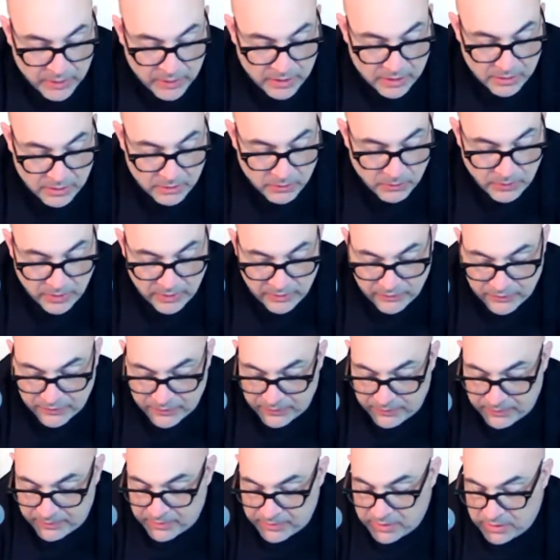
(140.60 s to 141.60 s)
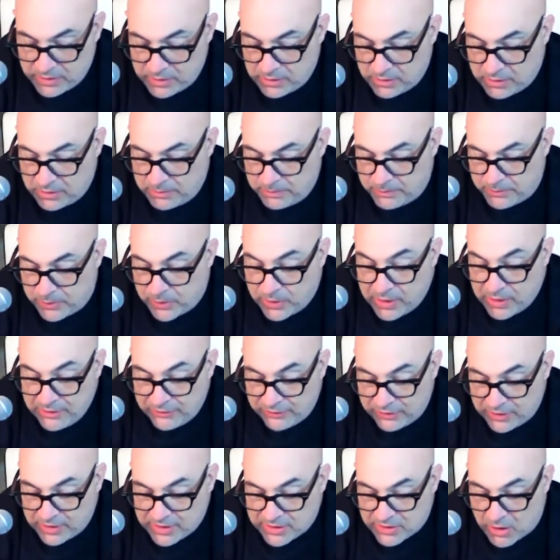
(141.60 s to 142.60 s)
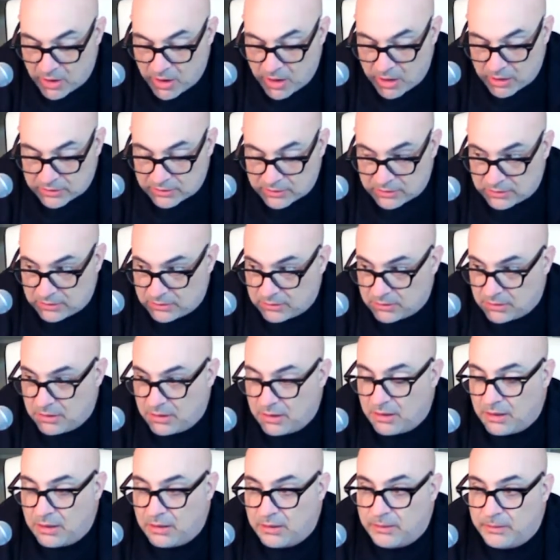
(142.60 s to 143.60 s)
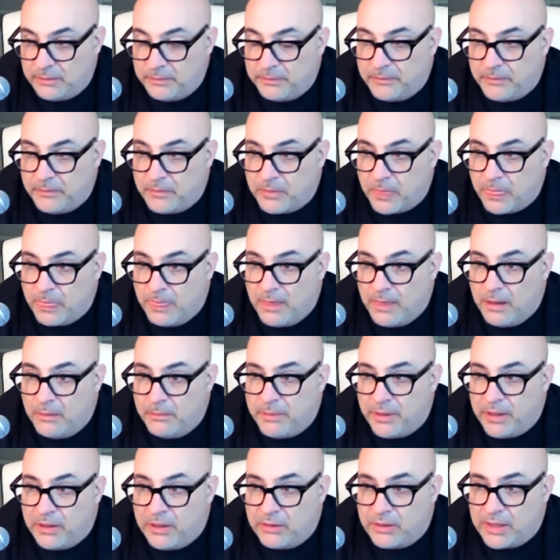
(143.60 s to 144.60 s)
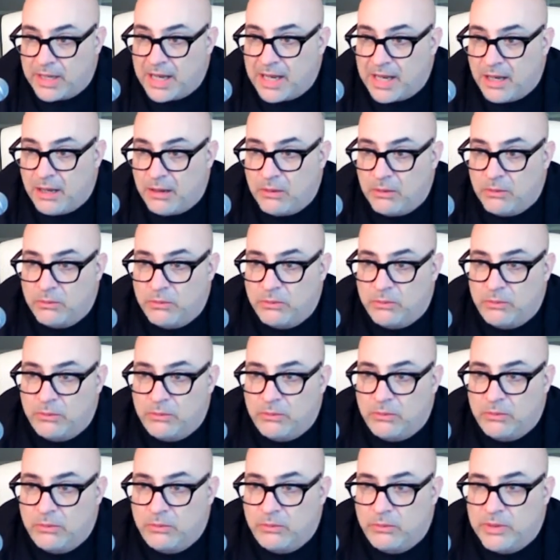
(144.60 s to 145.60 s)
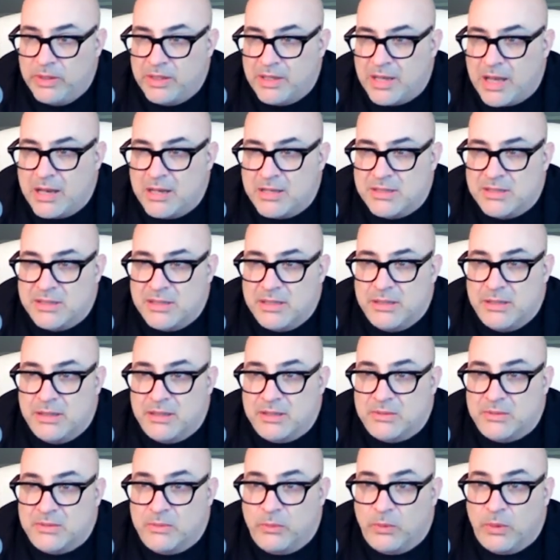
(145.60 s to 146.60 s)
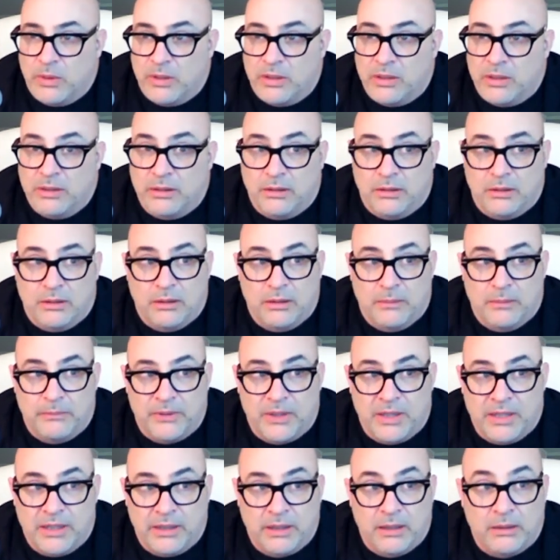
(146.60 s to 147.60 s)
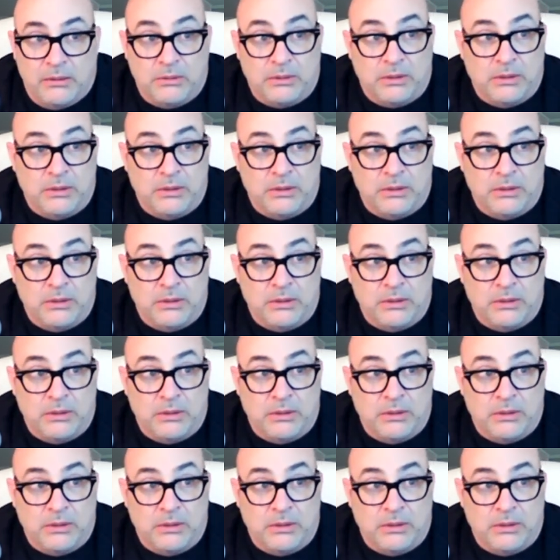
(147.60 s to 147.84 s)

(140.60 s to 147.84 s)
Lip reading: we've briefly talked about how we kind of see this working and playing out,